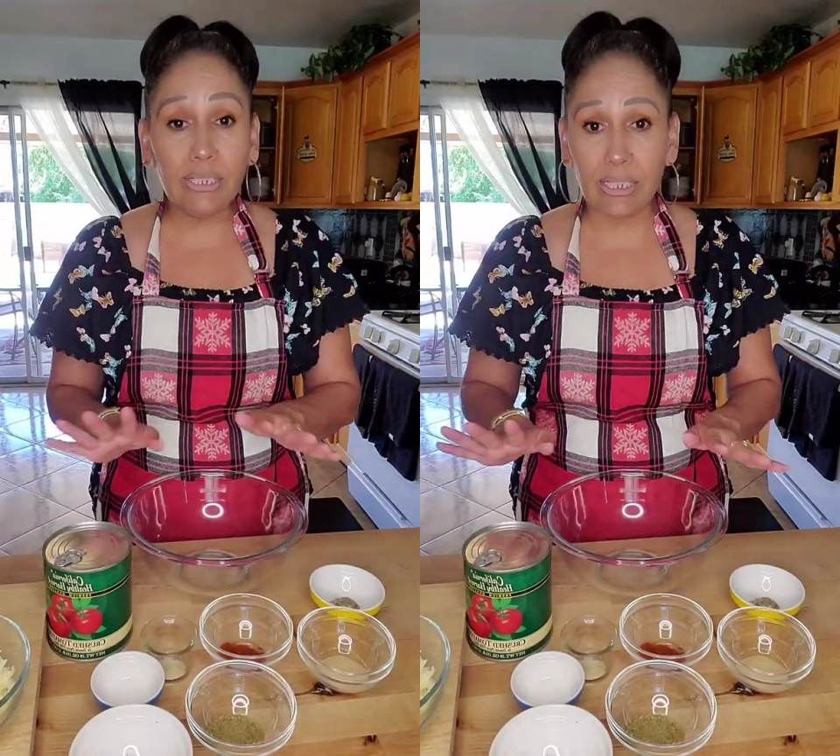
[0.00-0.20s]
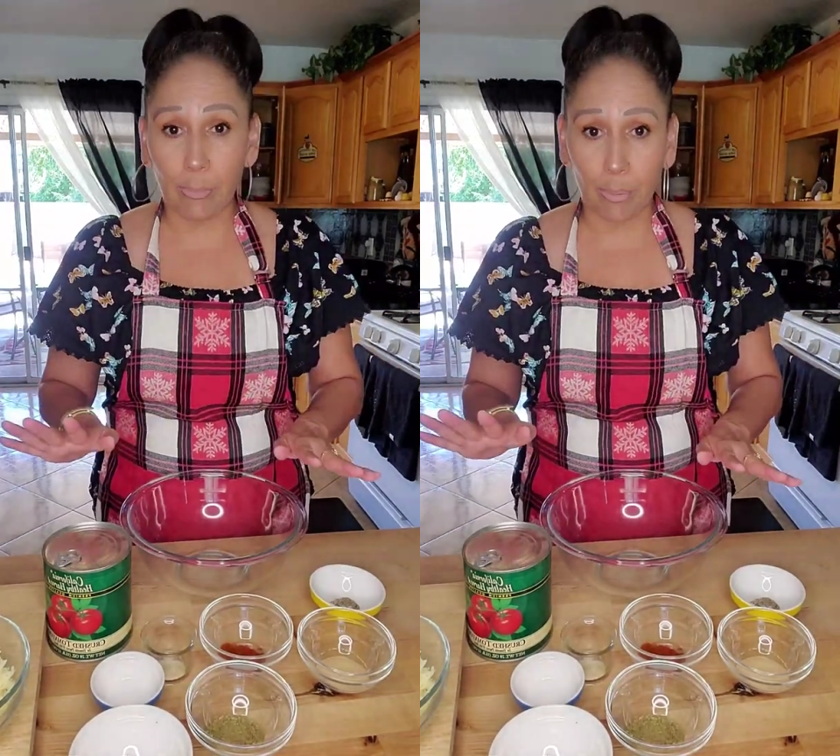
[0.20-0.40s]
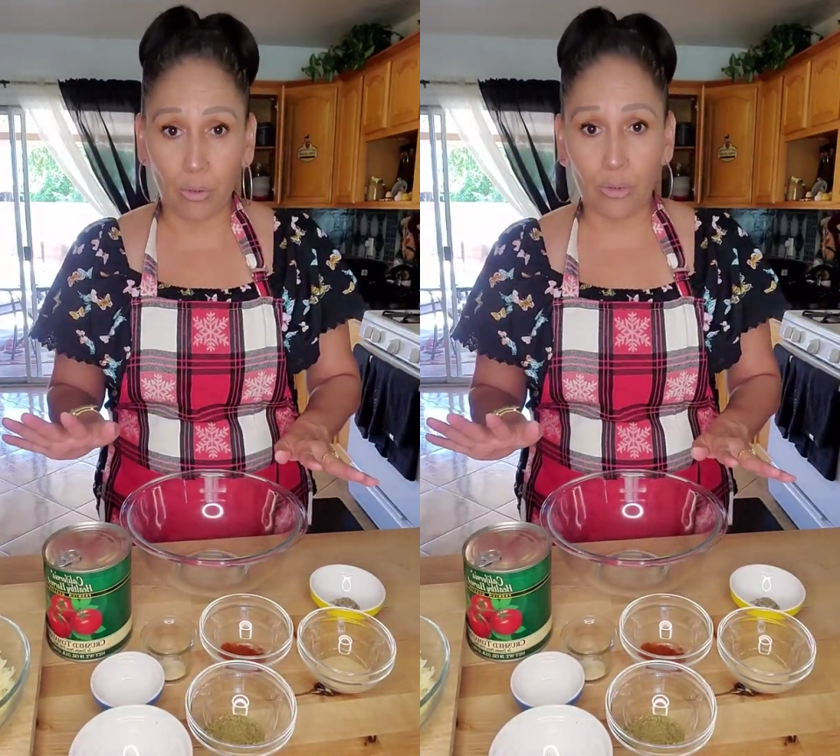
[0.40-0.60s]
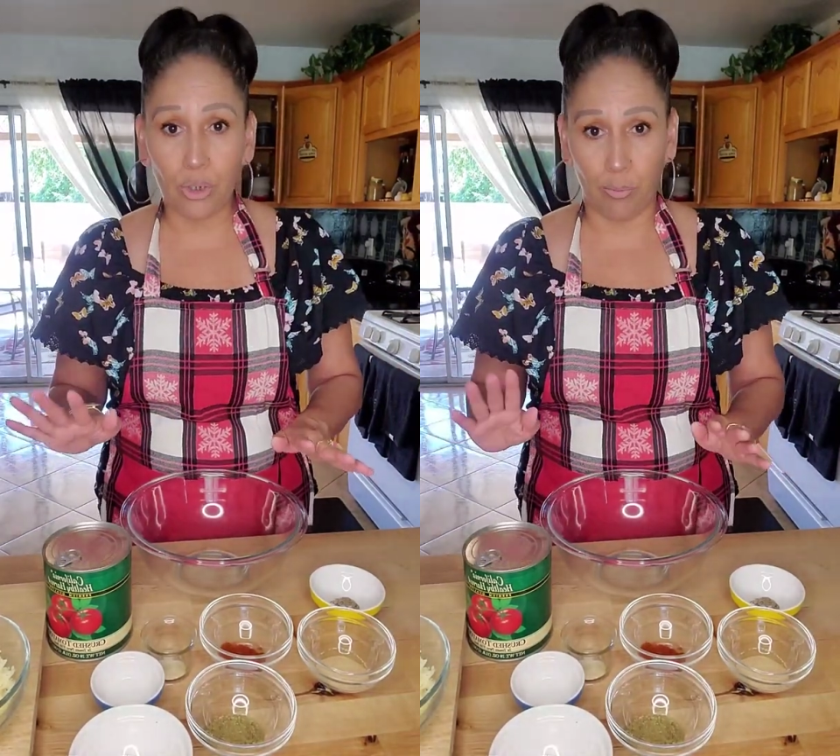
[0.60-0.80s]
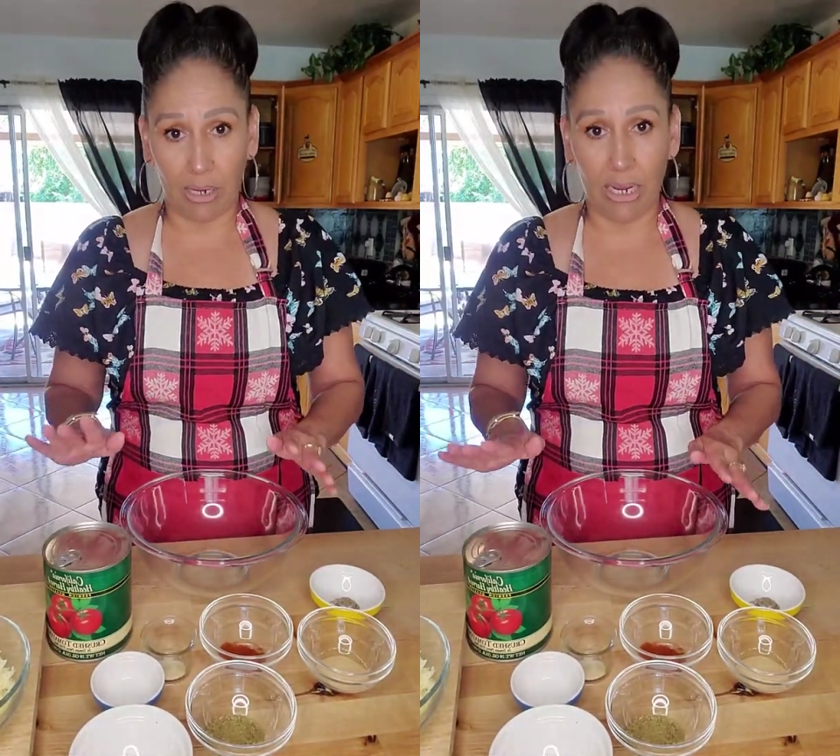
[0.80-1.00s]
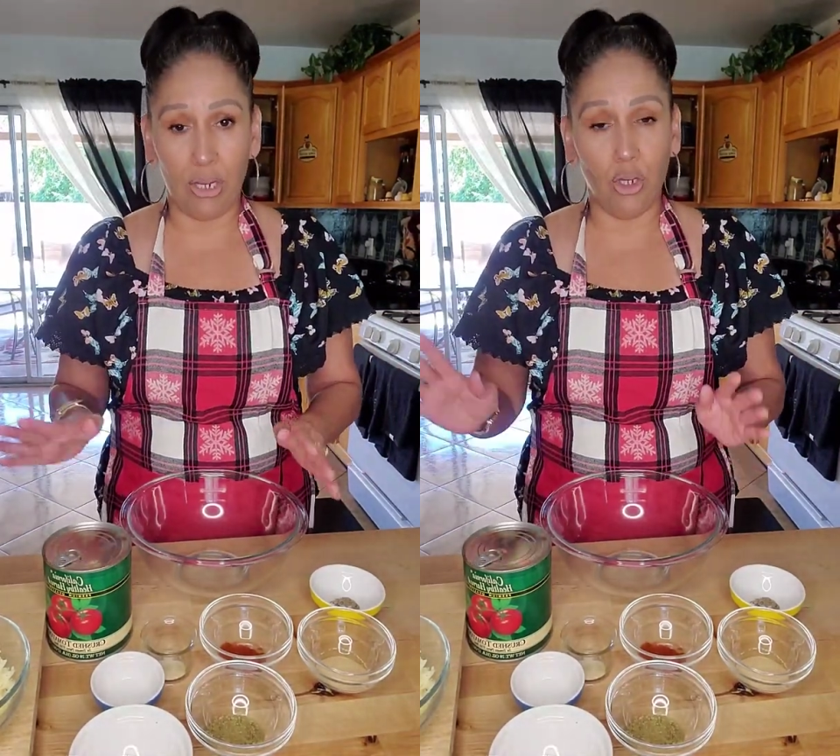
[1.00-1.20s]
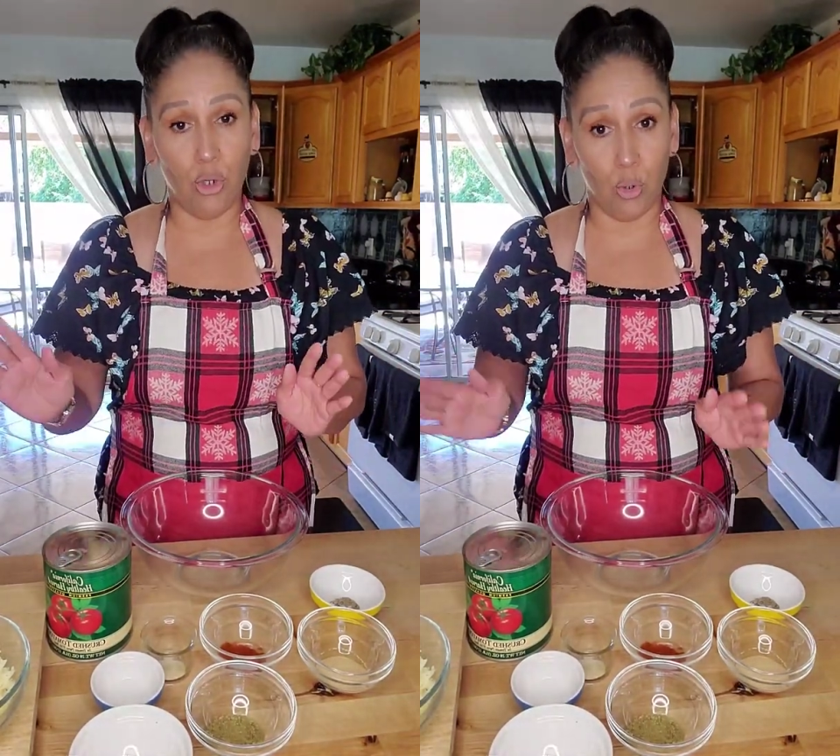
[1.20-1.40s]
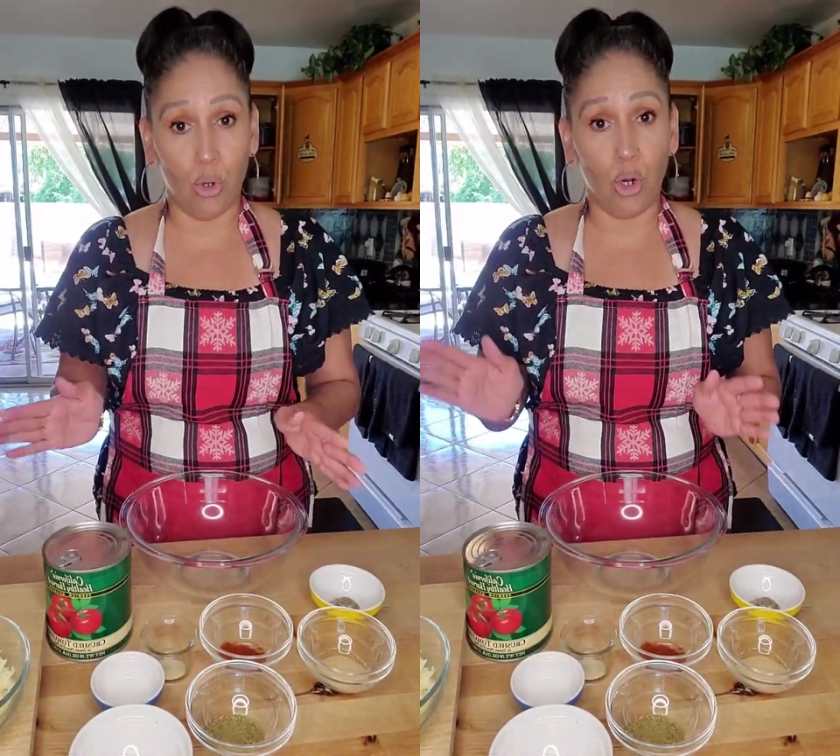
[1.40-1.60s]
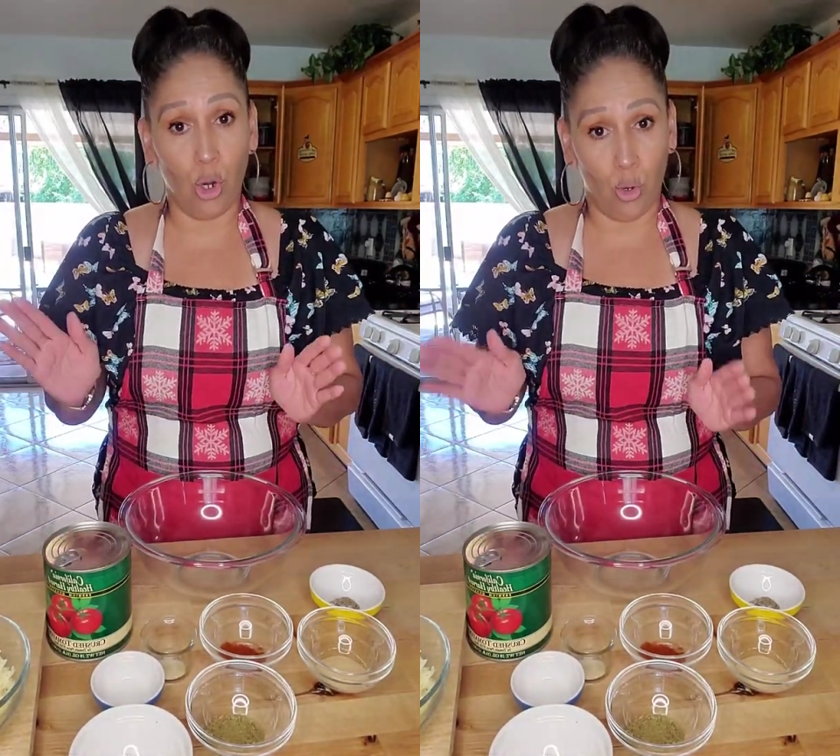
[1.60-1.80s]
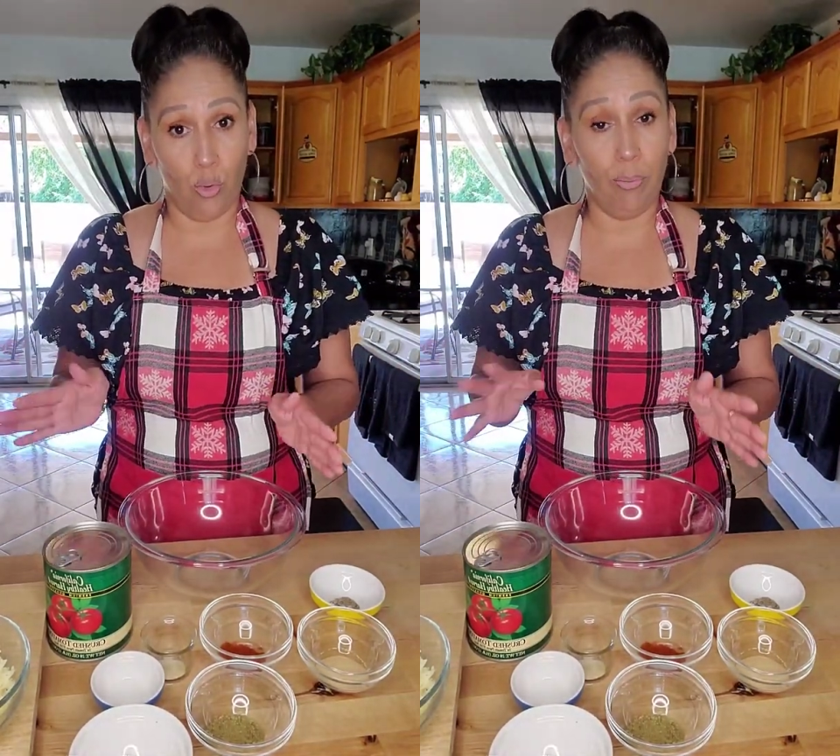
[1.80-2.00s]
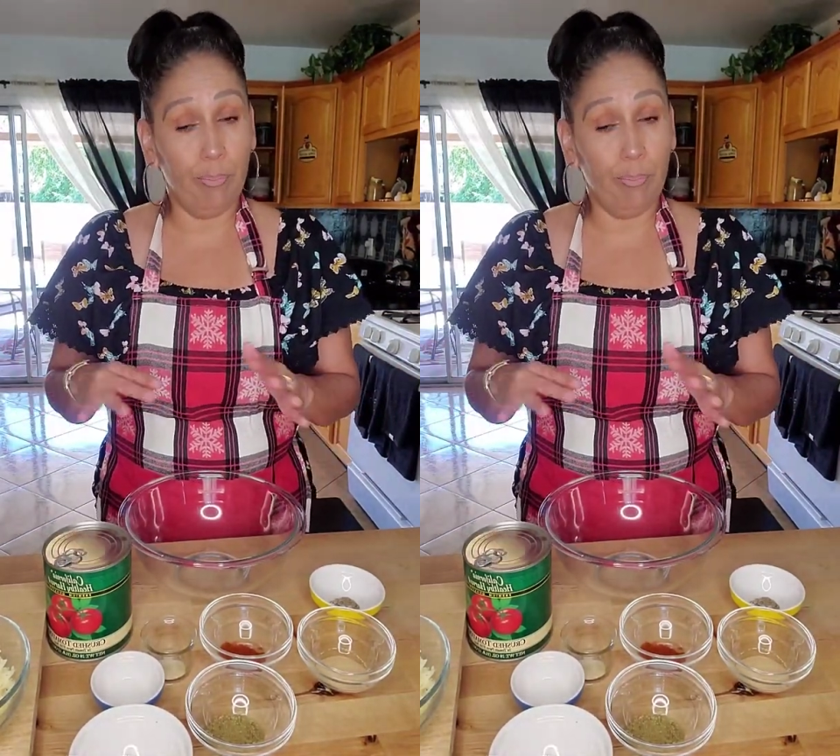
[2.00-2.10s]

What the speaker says: simple to make your own